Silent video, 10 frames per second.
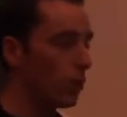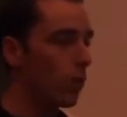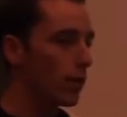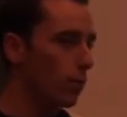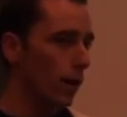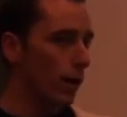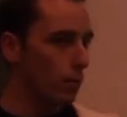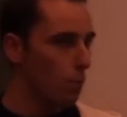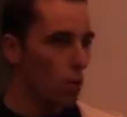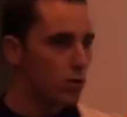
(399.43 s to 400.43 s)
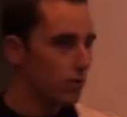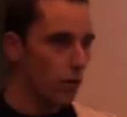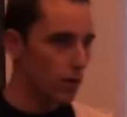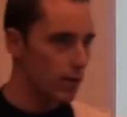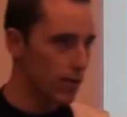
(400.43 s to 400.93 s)
real one where most of
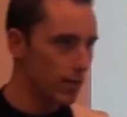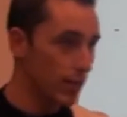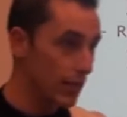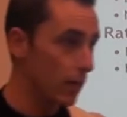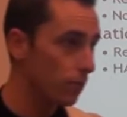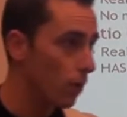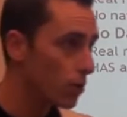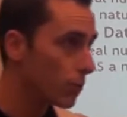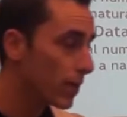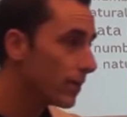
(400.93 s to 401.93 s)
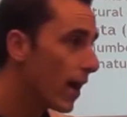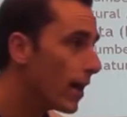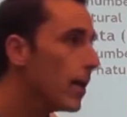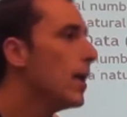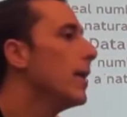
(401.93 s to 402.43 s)
our statistics falls within
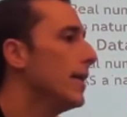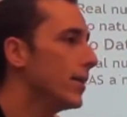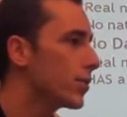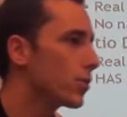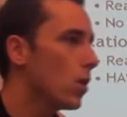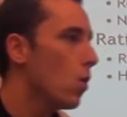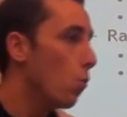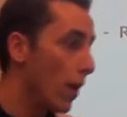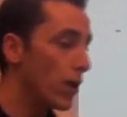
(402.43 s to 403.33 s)
that. It's